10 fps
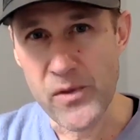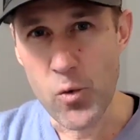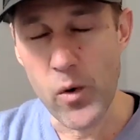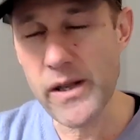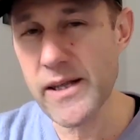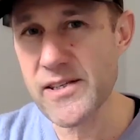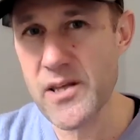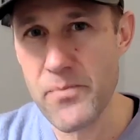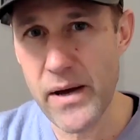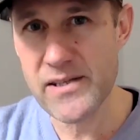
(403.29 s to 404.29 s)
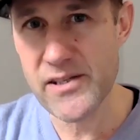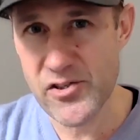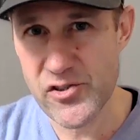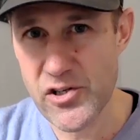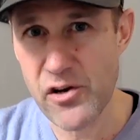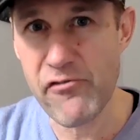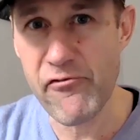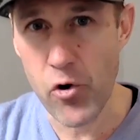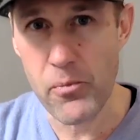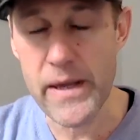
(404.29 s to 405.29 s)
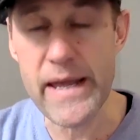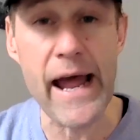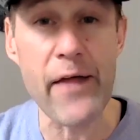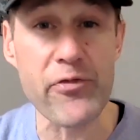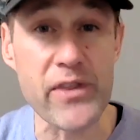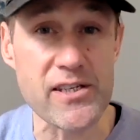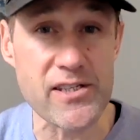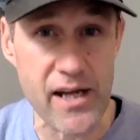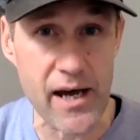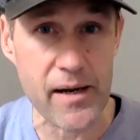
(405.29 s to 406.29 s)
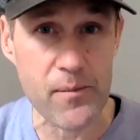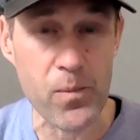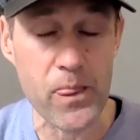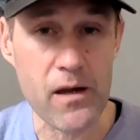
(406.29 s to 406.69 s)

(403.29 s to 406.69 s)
what is the best decision for me at this time?